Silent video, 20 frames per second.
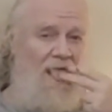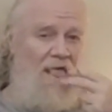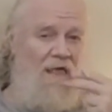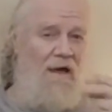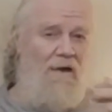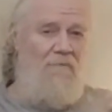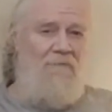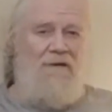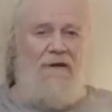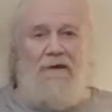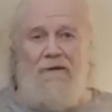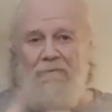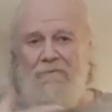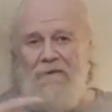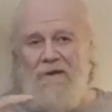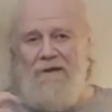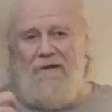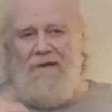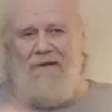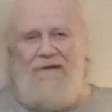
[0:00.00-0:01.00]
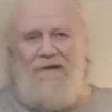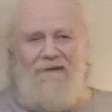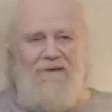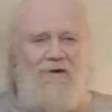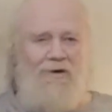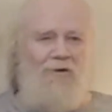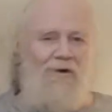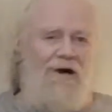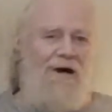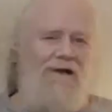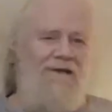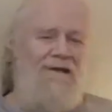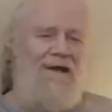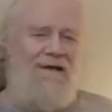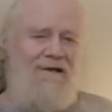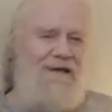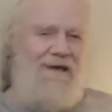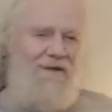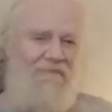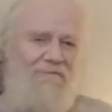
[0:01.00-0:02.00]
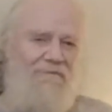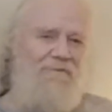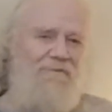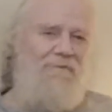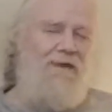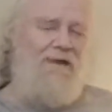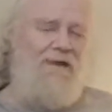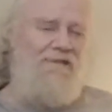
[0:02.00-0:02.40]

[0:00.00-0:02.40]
I'm like, you know, I